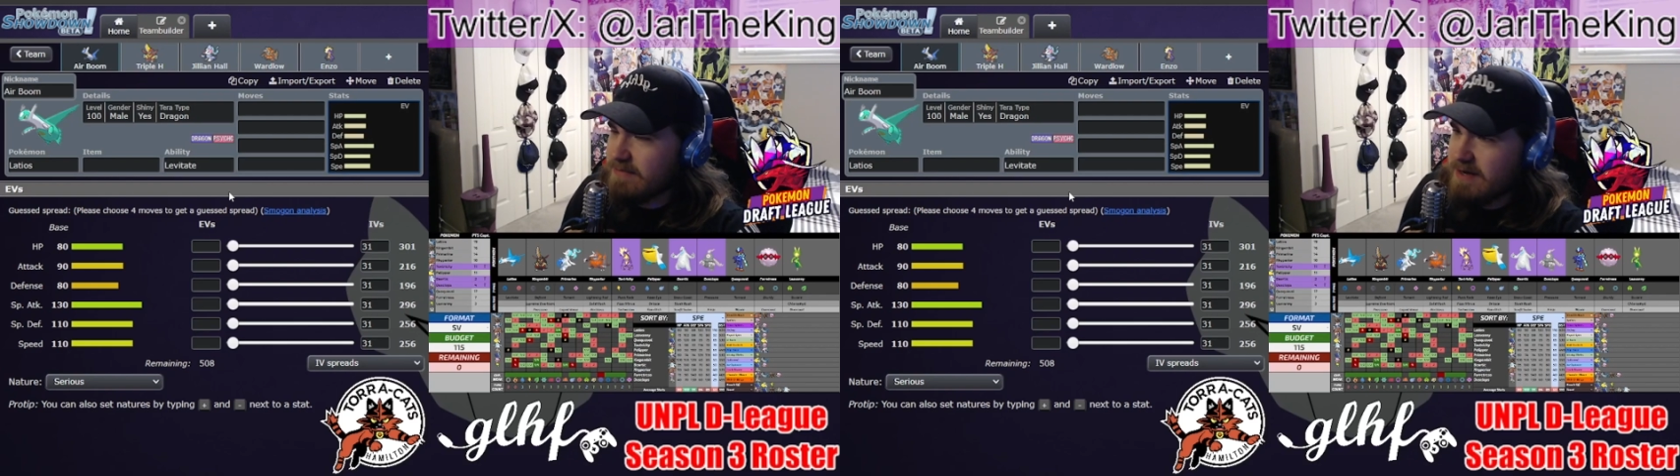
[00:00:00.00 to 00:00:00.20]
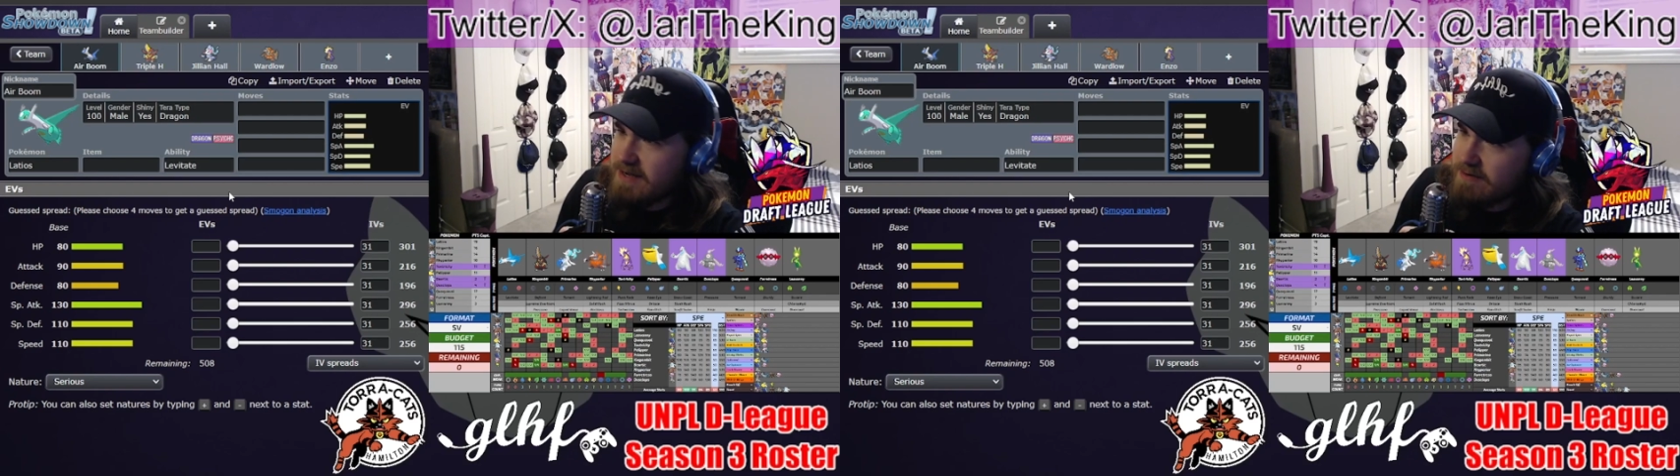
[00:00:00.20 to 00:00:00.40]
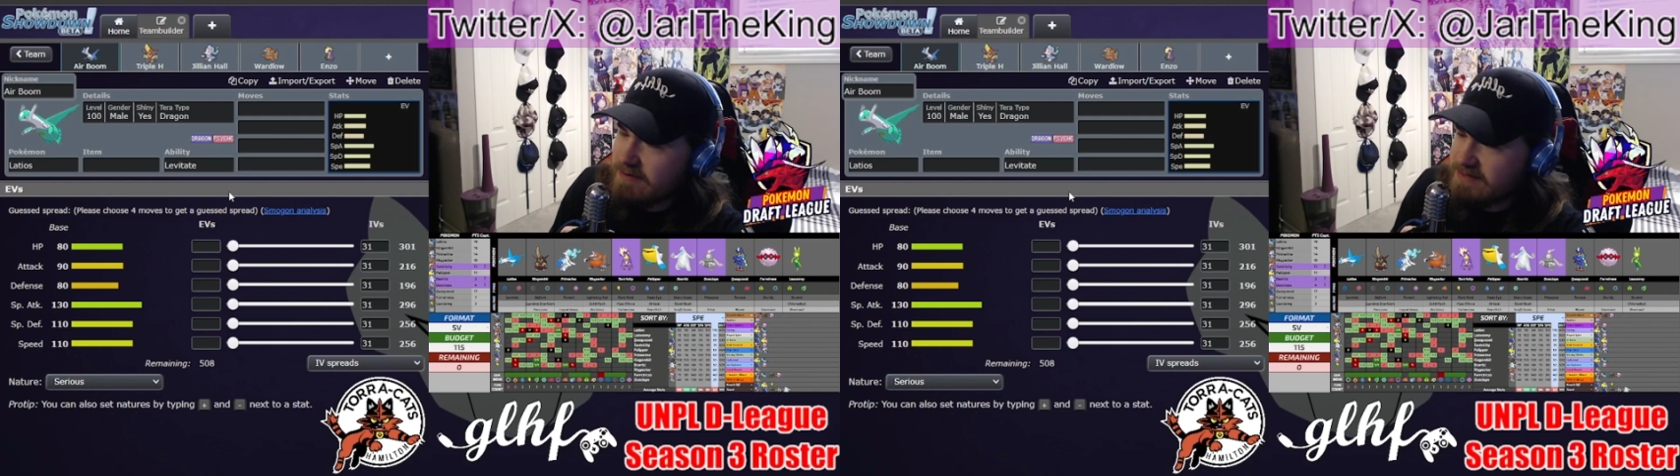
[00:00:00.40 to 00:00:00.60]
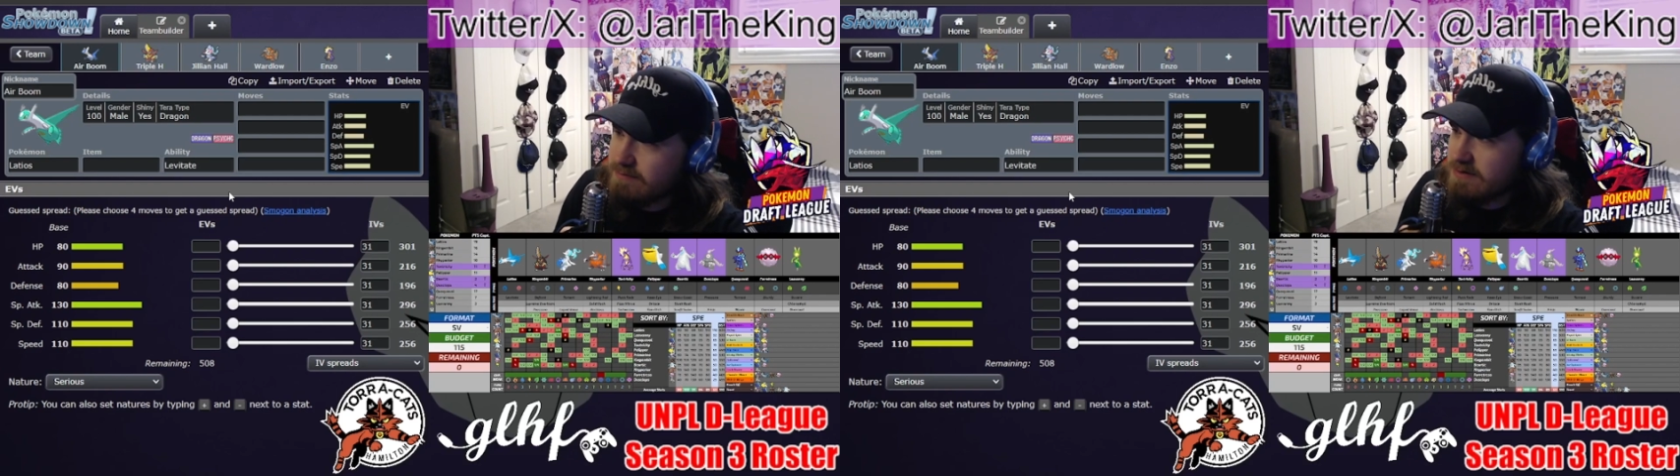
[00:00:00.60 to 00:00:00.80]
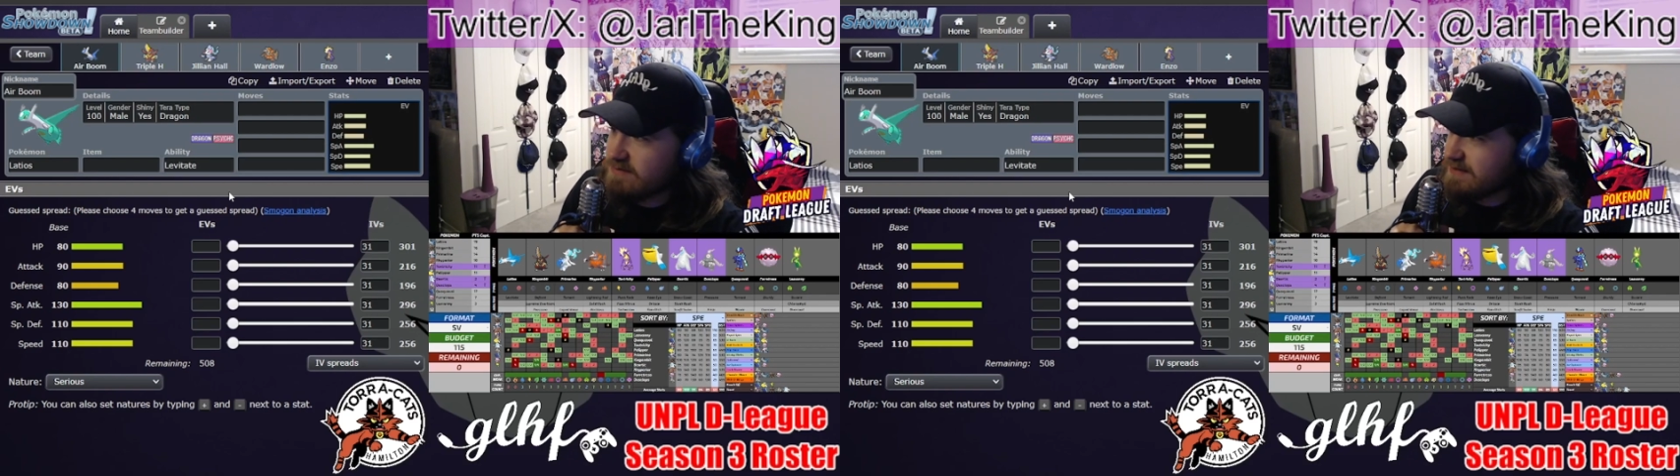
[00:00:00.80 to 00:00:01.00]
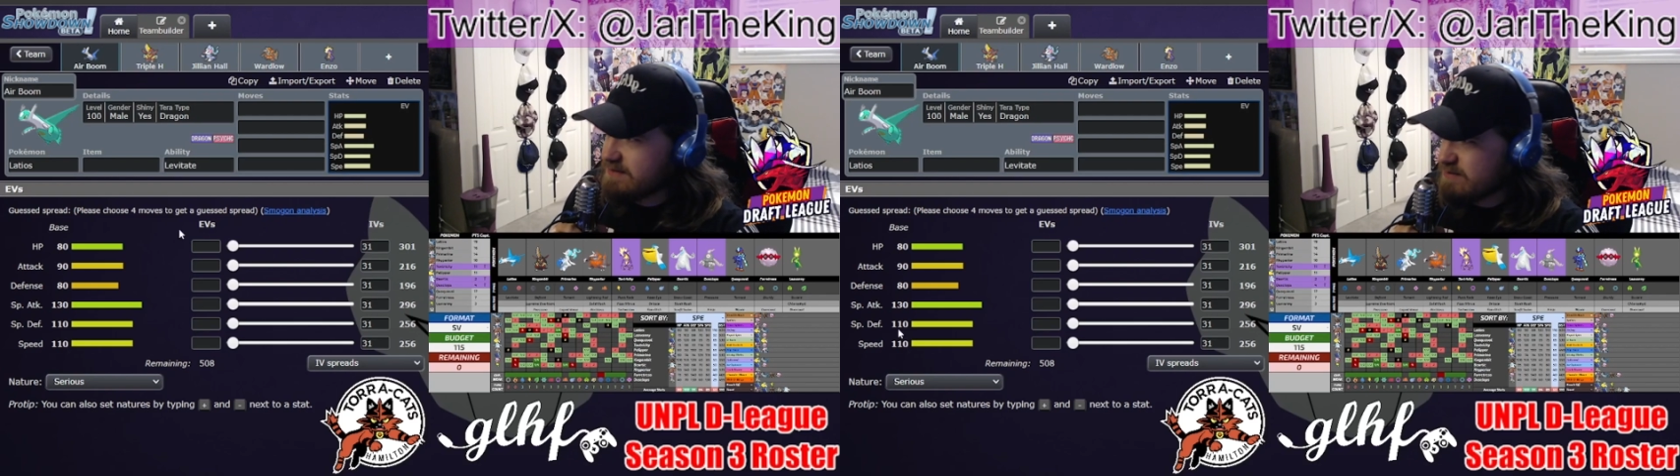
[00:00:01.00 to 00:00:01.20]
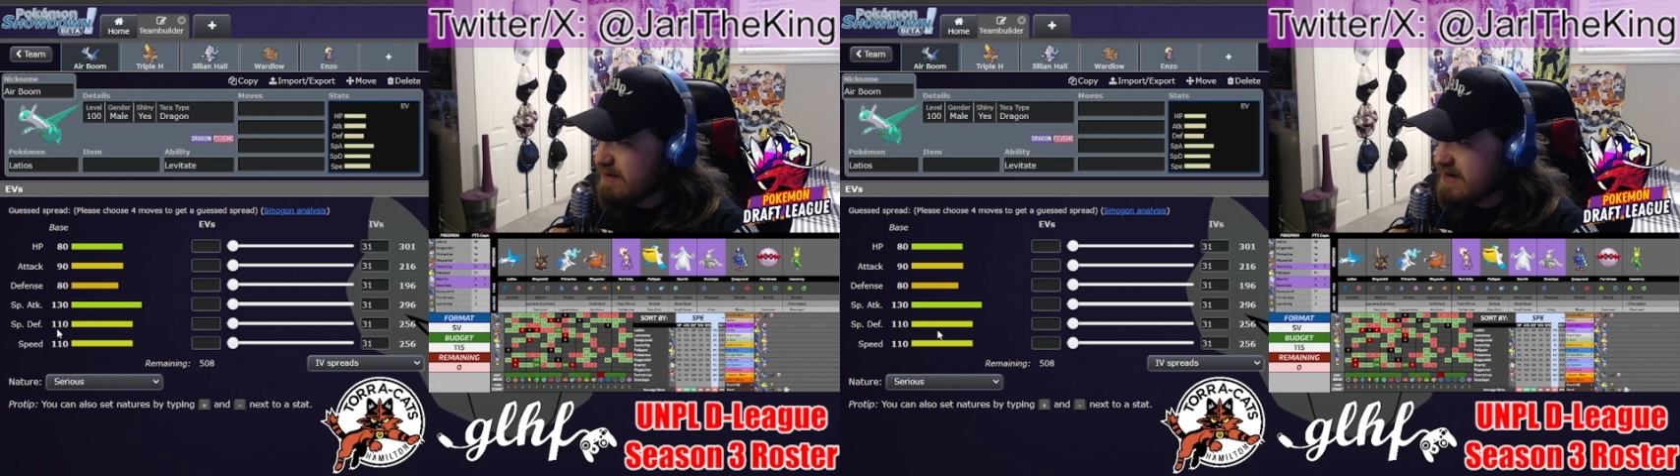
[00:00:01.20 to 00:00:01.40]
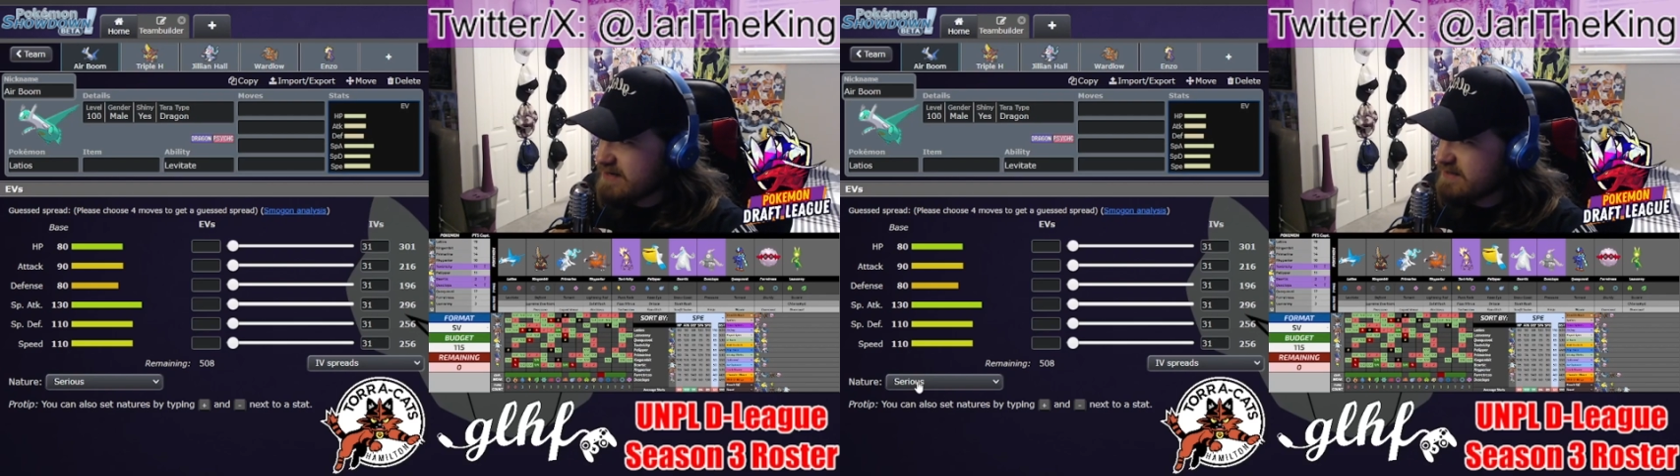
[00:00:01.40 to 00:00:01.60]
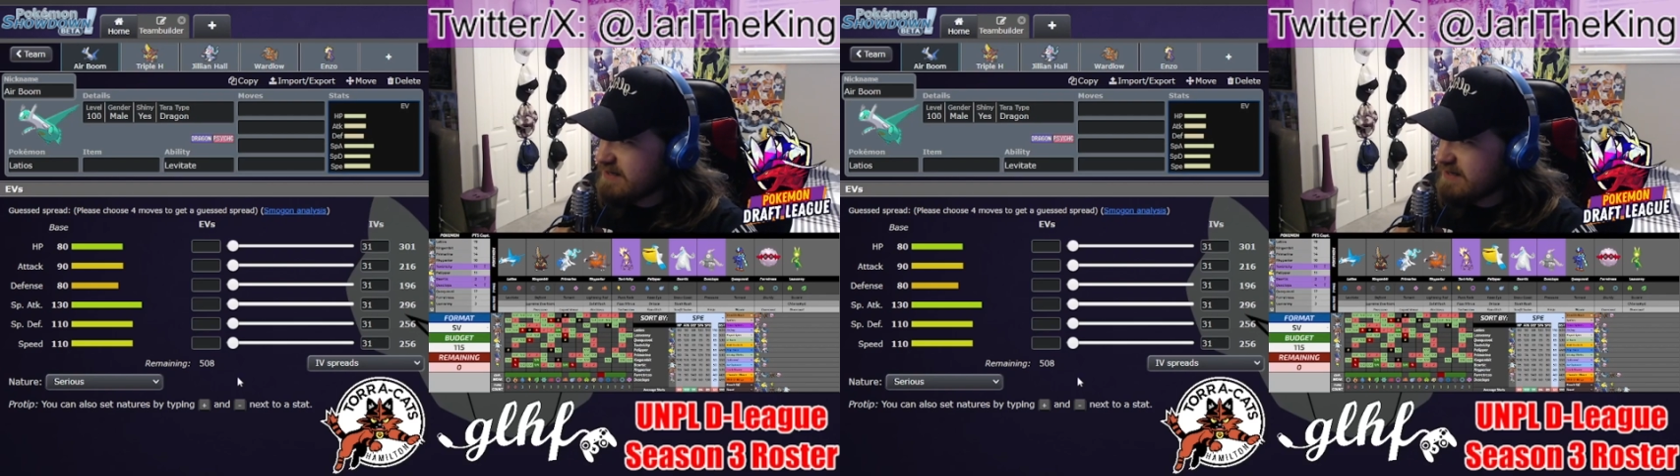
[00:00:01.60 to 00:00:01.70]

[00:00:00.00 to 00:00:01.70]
by ground time moves and spikes.